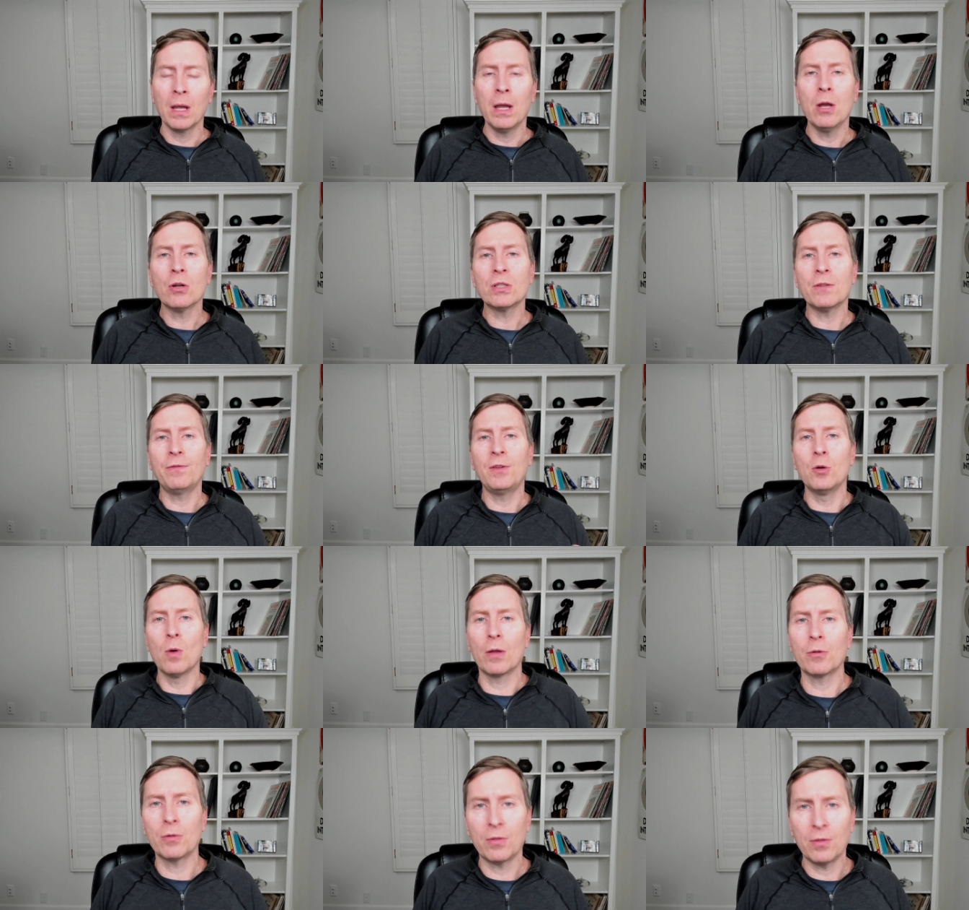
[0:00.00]
here's a few
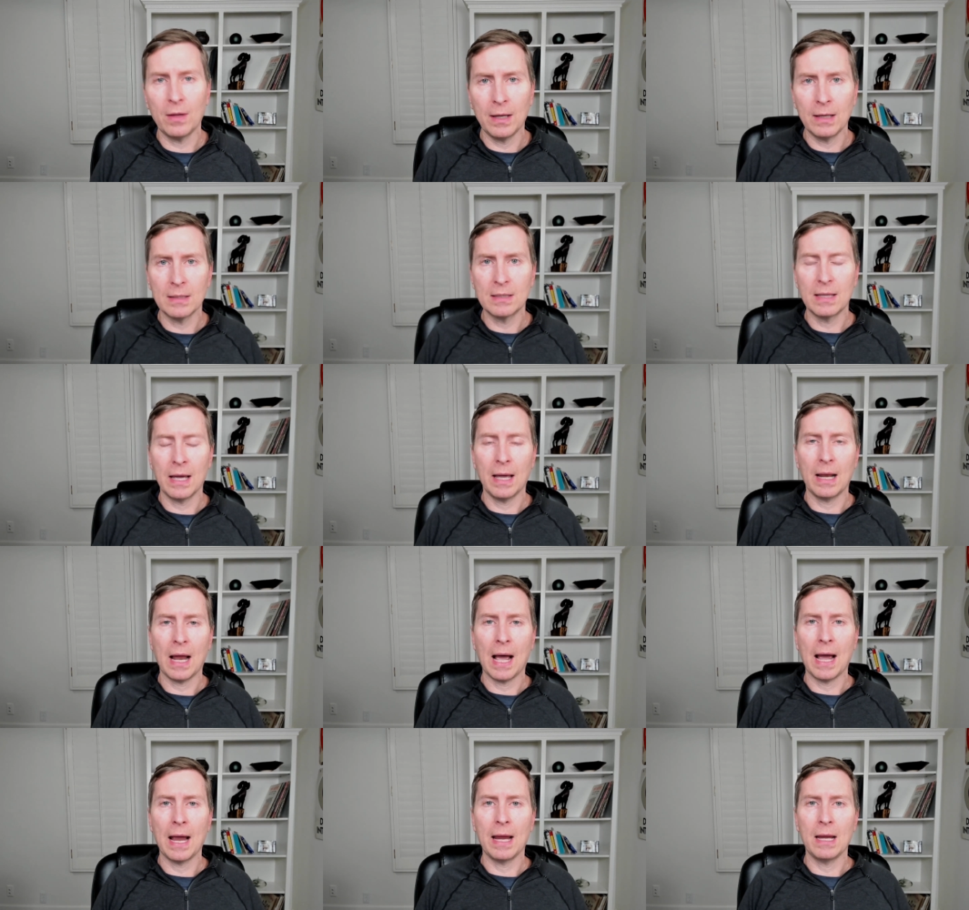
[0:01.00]
other things that
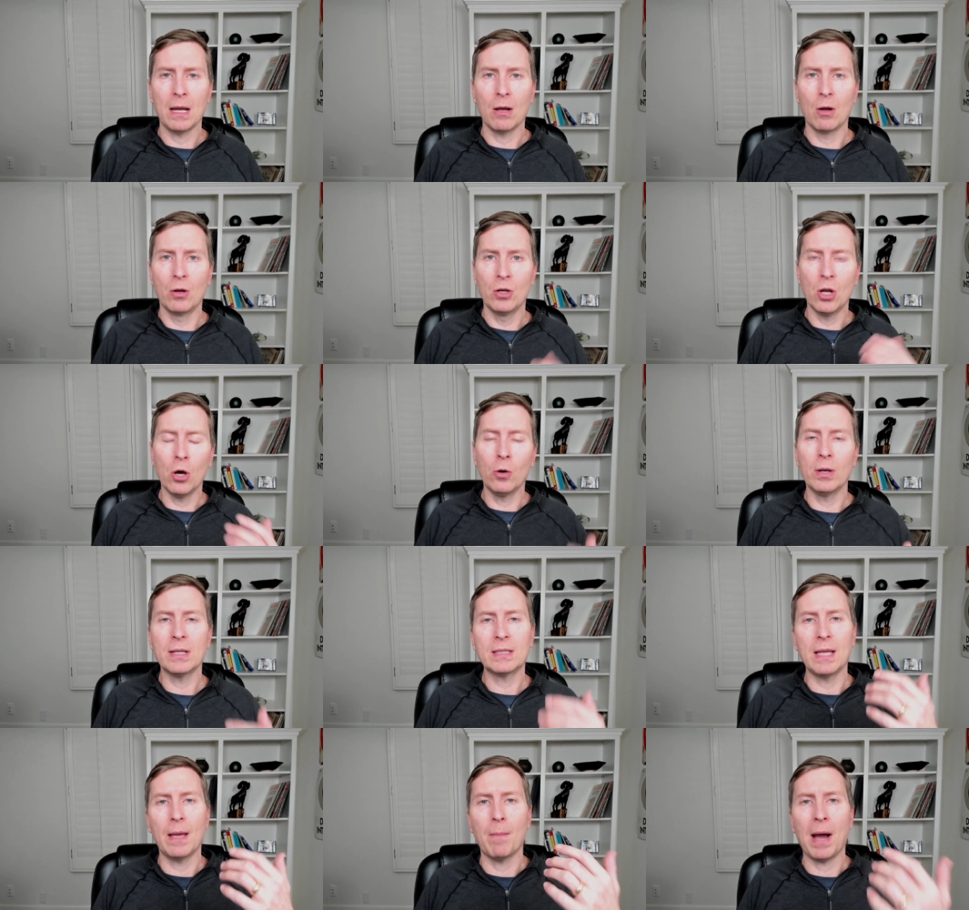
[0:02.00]
I
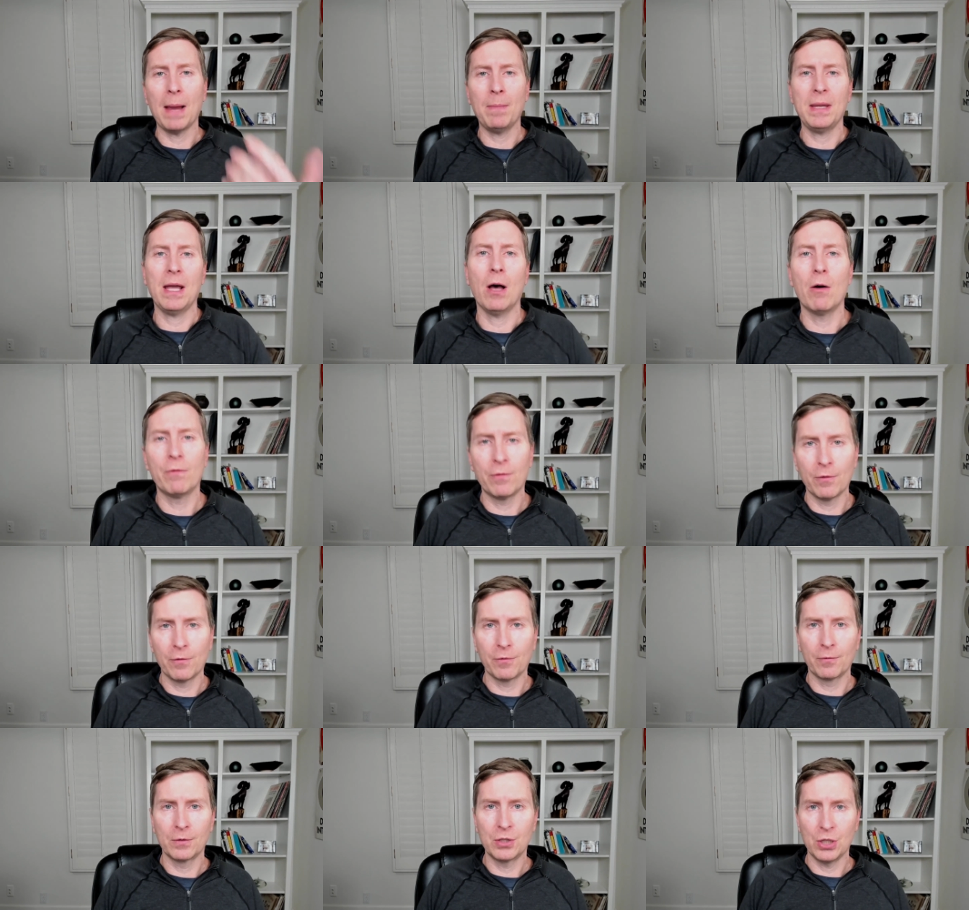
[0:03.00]
noticed that might be helpful
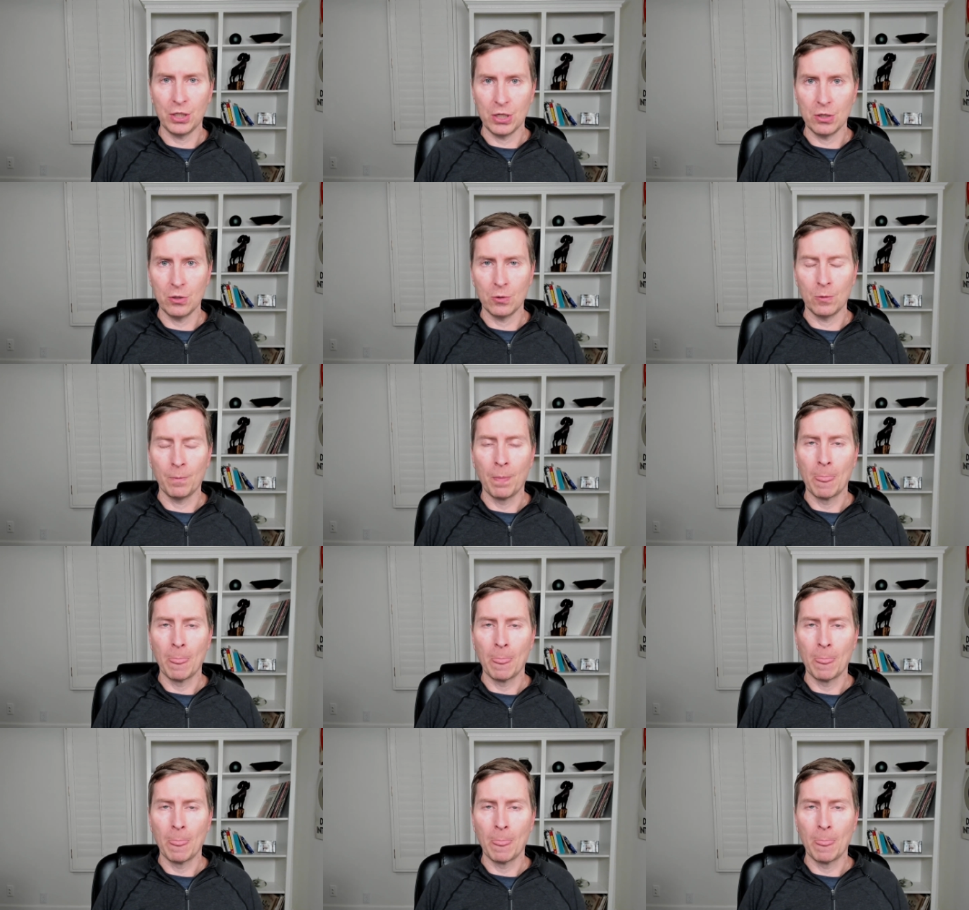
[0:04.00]
to you.